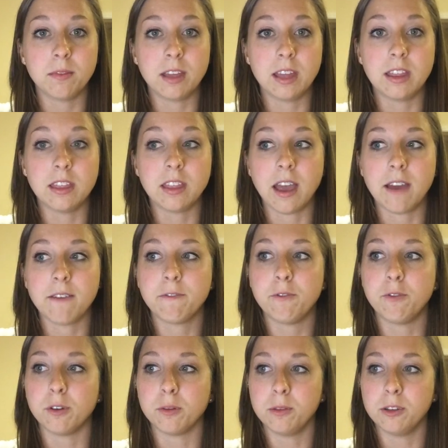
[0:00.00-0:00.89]
in that
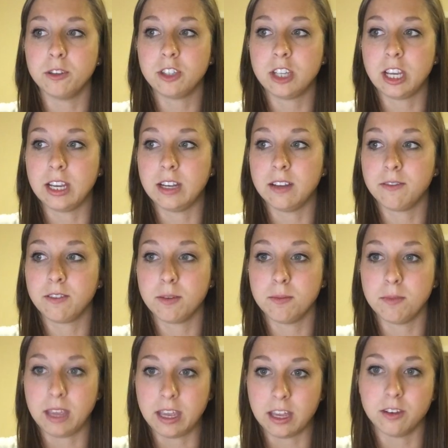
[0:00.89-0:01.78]
formal chain of
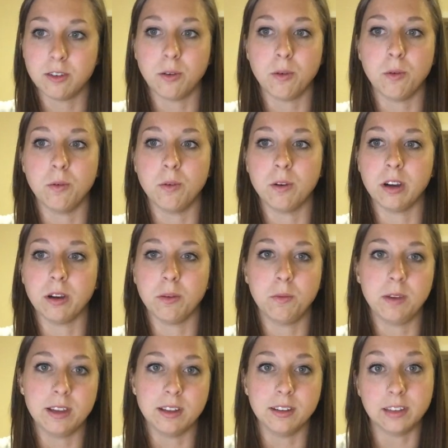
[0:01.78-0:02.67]
command
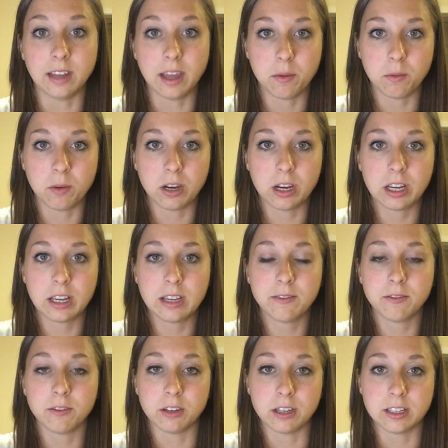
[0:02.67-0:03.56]
or wheel network,
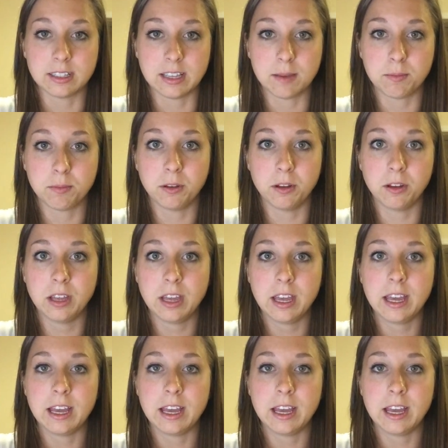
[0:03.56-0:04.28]
for example.